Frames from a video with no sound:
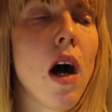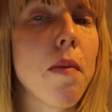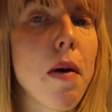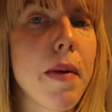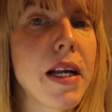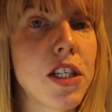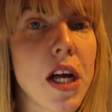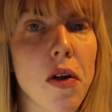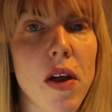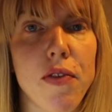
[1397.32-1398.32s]
On my main
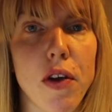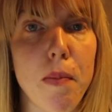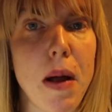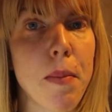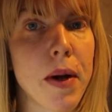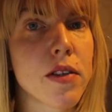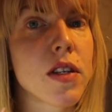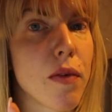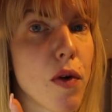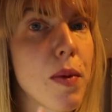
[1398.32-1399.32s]
channel, if you're a member,
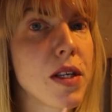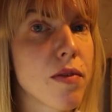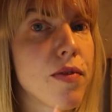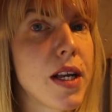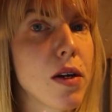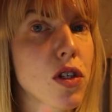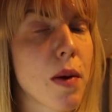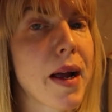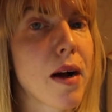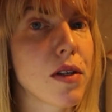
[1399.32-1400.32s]
there will be some videos
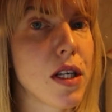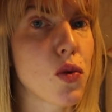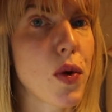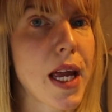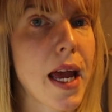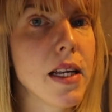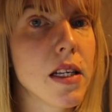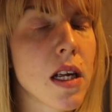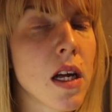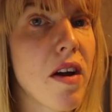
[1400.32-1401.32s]
coming out this
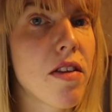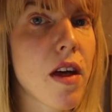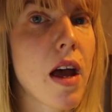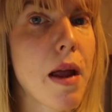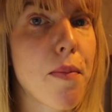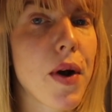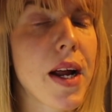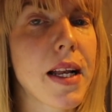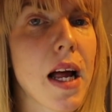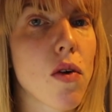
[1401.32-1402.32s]
weekend with a
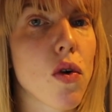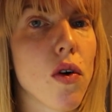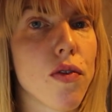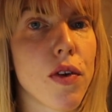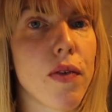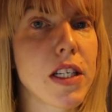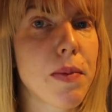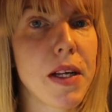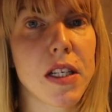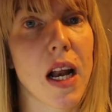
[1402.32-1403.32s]
breakdown of the
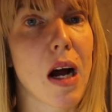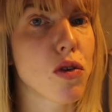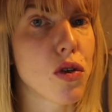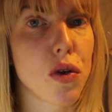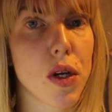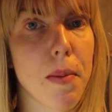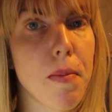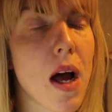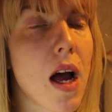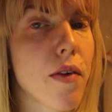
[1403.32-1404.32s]
recipes and how to do
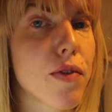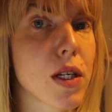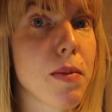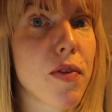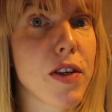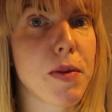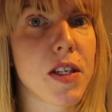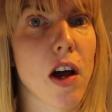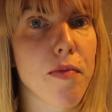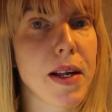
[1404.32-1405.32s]
them for some of the
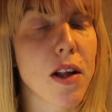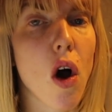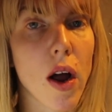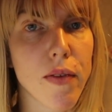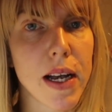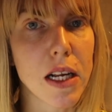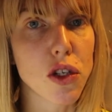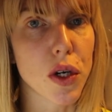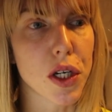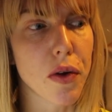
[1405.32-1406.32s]
recipes that I've made that I really
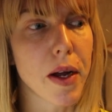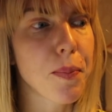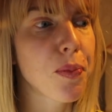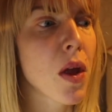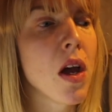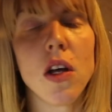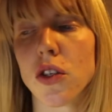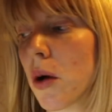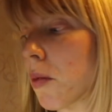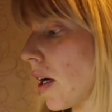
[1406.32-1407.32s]
enjoy doing.
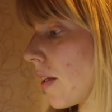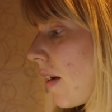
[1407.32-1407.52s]
So I'm going to